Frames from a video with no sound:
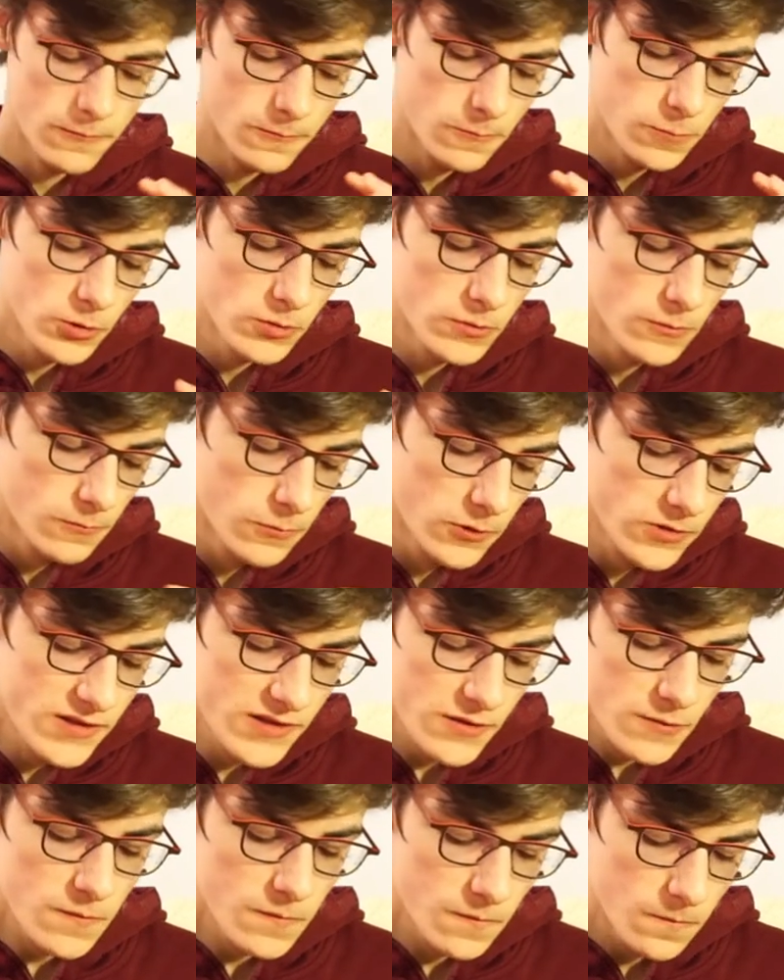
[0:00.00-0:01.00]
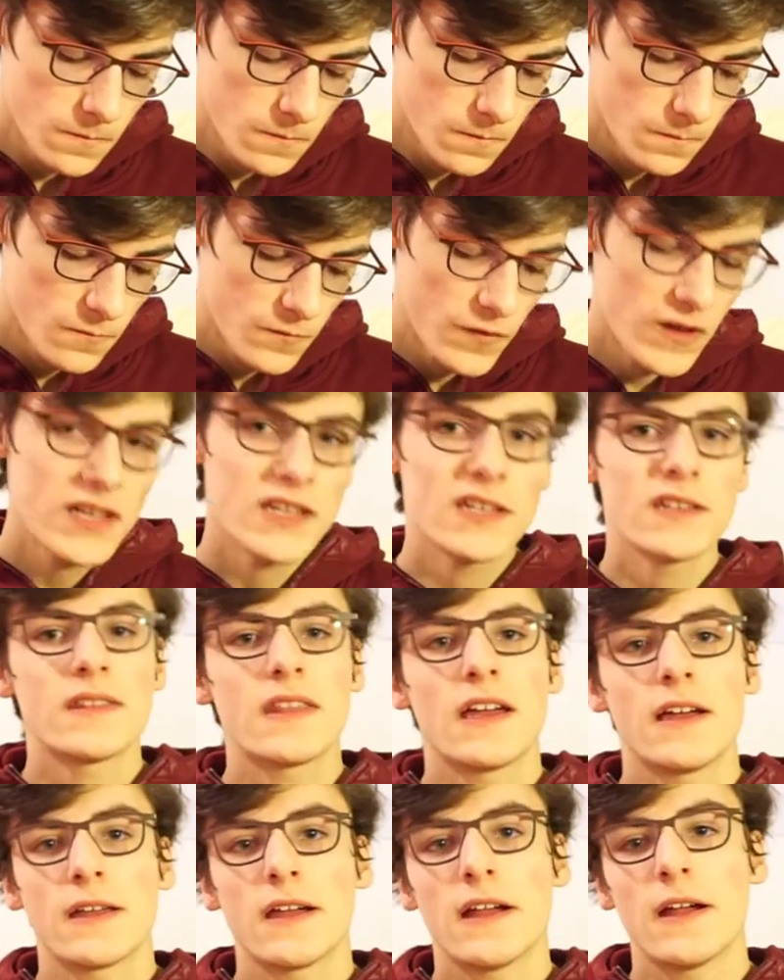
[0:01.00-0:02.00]
And once you've
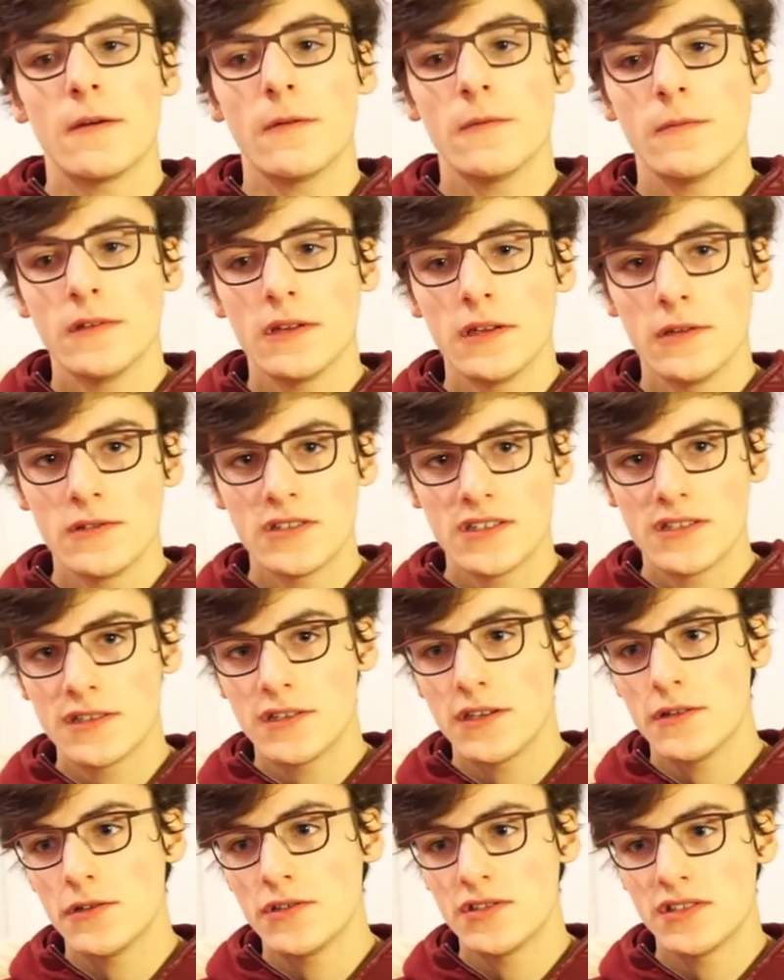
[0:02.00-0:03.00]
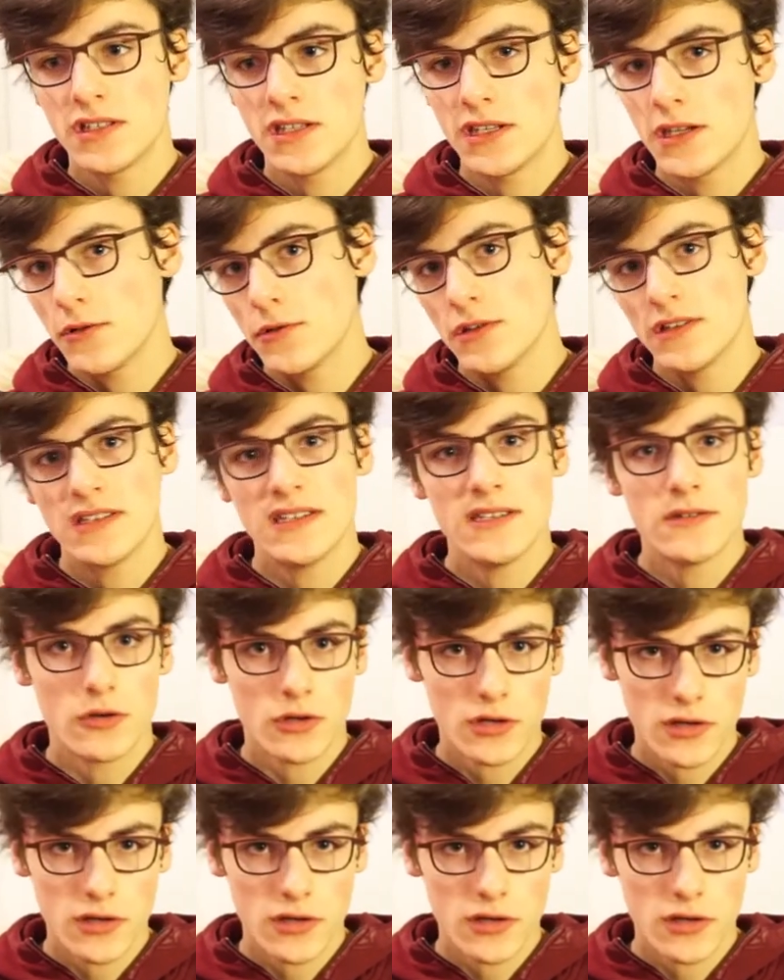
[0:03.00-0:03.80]
figured that out, you just use the Unity